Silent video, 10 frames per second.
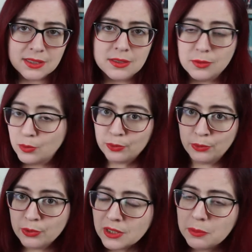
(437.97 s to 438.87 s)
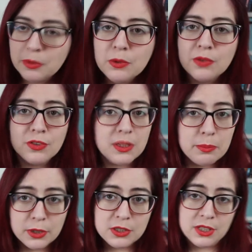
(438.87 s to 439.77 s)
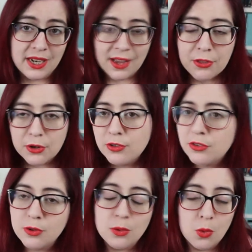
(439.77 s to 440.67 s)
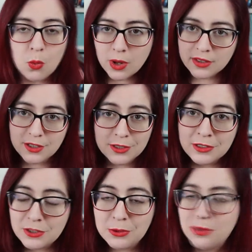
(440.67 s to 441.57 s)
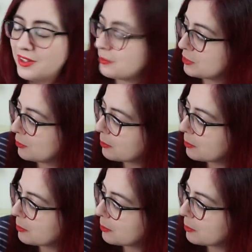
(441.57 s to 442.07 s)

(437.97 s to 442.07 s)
is really beautifully put together, so well done to Scepter